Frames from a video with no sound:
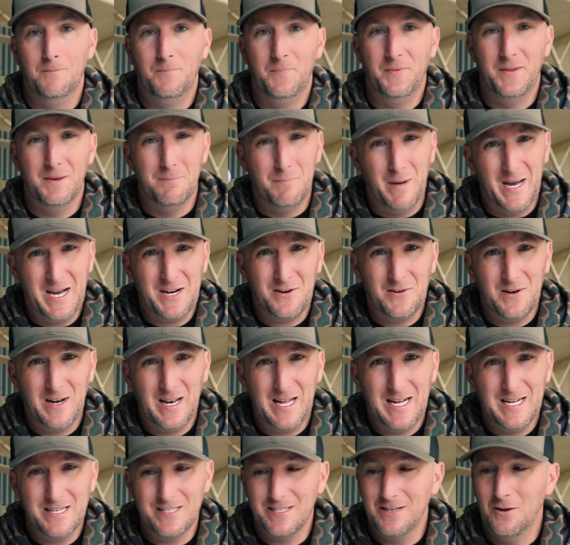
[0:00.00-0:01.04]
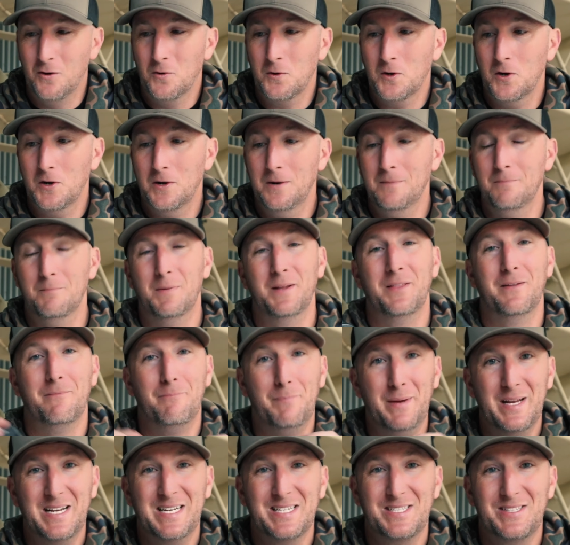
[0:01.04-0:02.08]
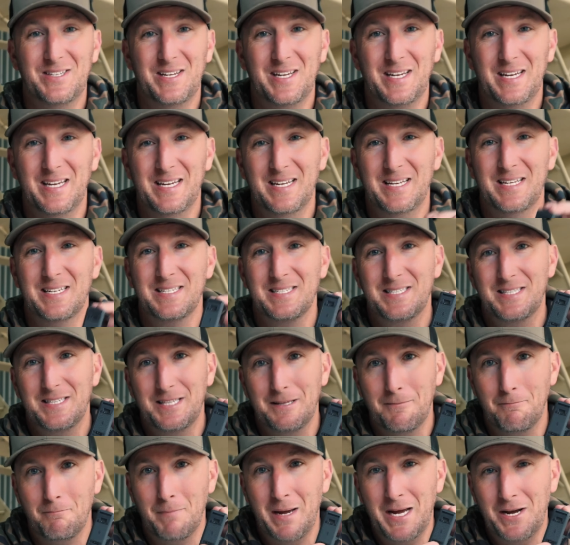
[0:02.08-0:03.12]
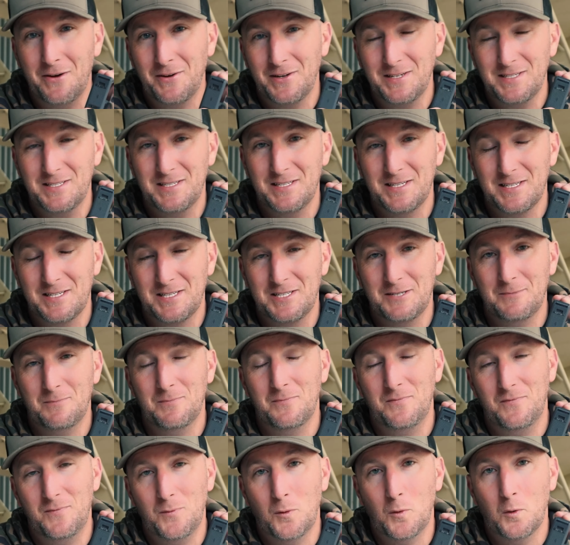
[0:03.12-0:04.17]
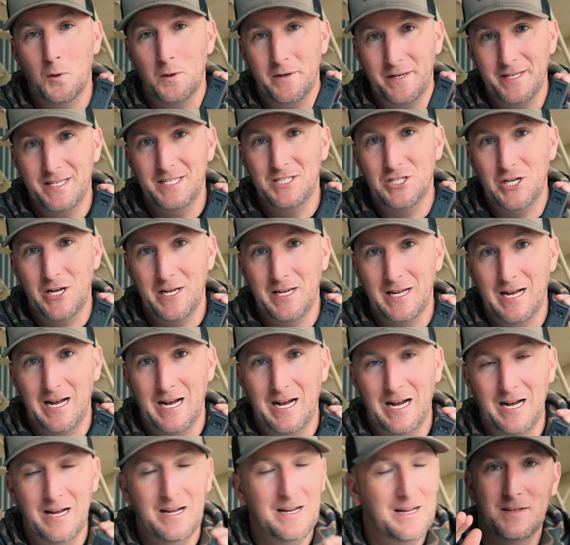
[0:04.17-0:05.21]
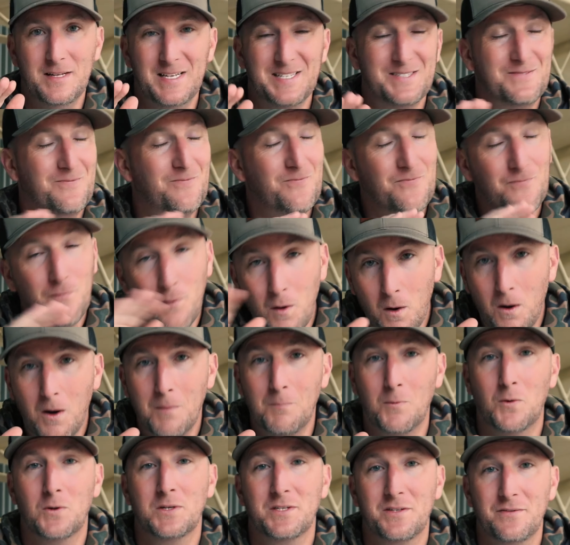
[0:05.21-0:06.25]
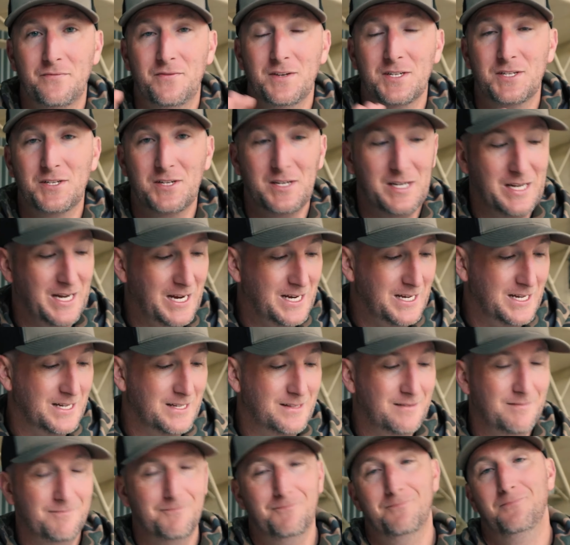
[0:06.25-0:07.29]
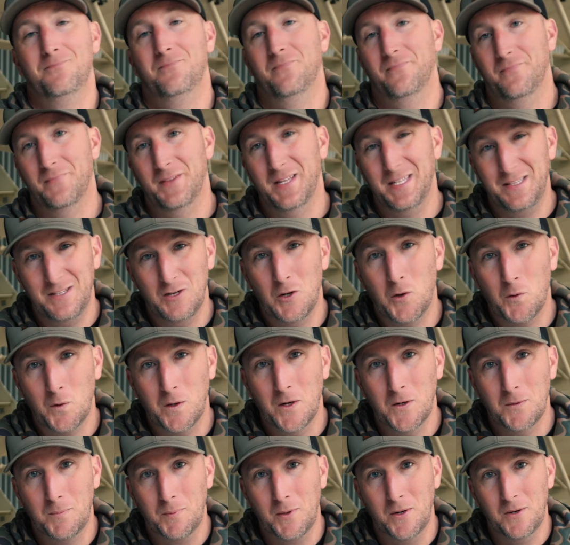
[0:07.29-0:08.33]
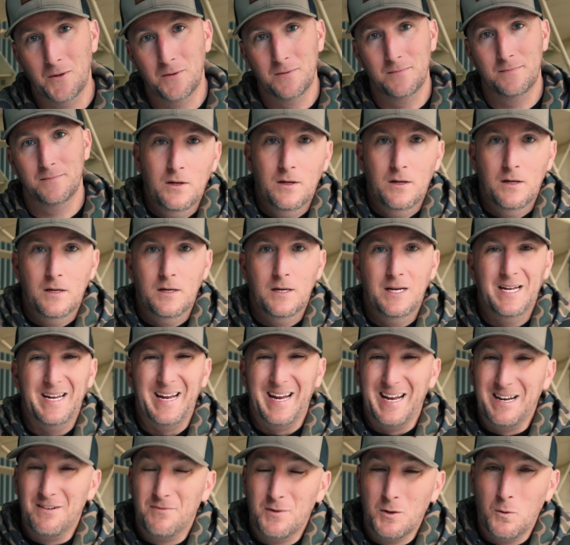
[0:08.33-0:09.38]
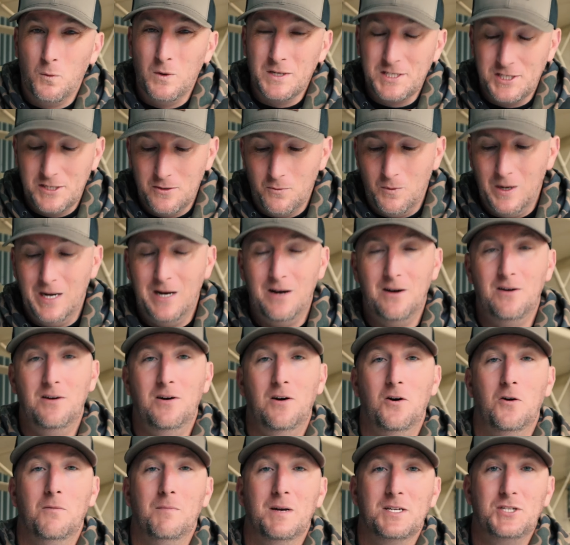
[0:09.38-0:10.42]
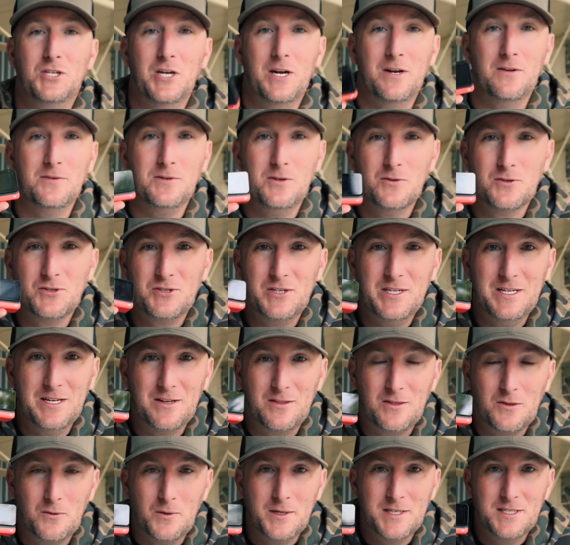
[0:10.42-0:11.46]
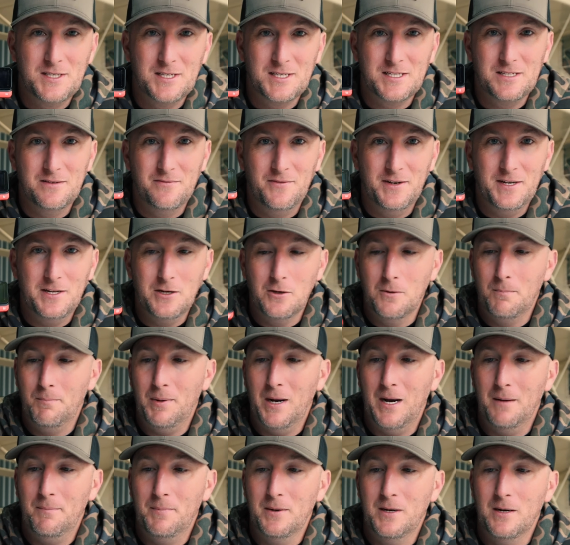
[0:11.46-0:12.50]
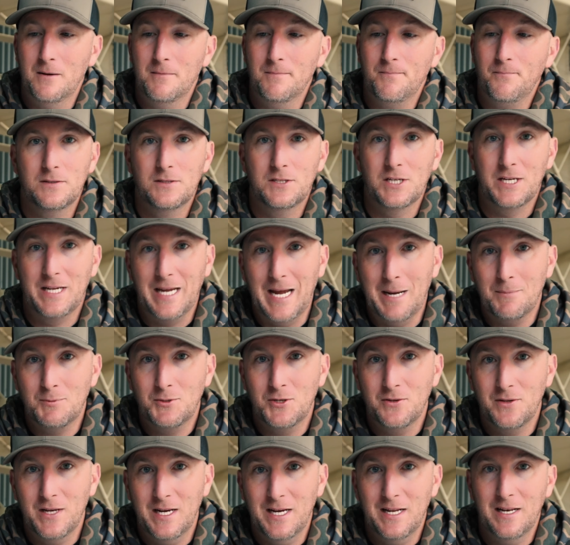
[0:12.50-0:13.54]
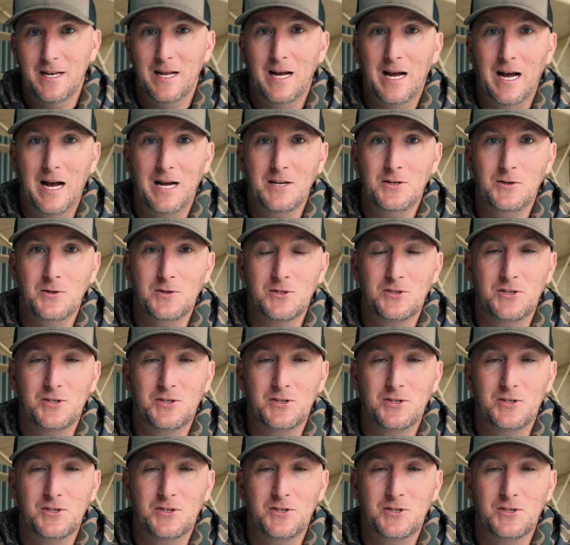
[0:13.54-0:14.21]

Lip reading: The battery lasts longer, but the biggest thing is the mounting system for DJI is far more sophisticated than the old GoPro. Every once in a while on my channel, you'll see a 360 video pop up. To capture that, I use